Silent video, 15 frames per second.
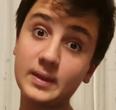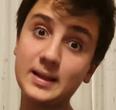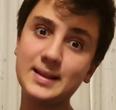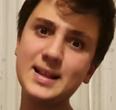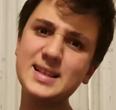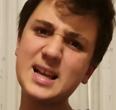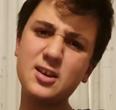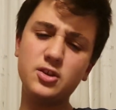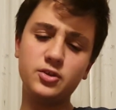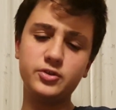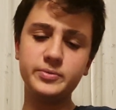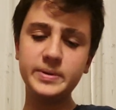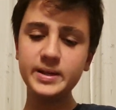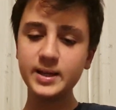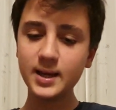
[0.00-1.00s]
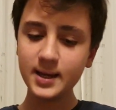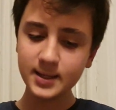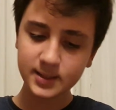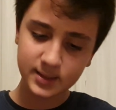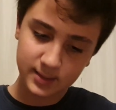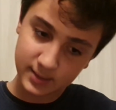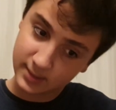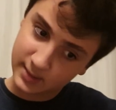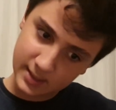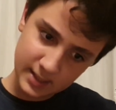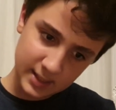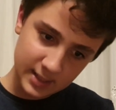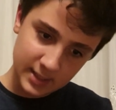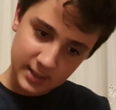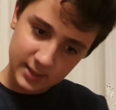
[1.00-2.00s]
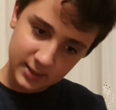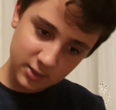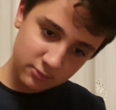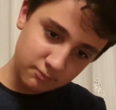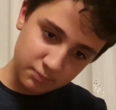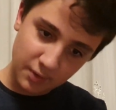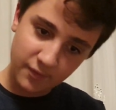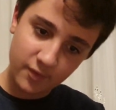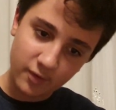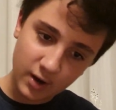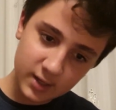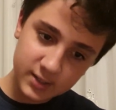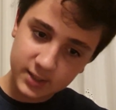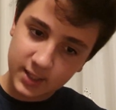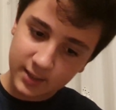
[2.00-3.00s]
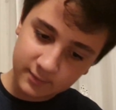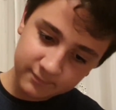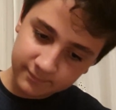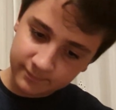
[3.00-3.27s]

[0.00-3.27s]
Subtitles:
That's how you do it, guys. Don't bother asking.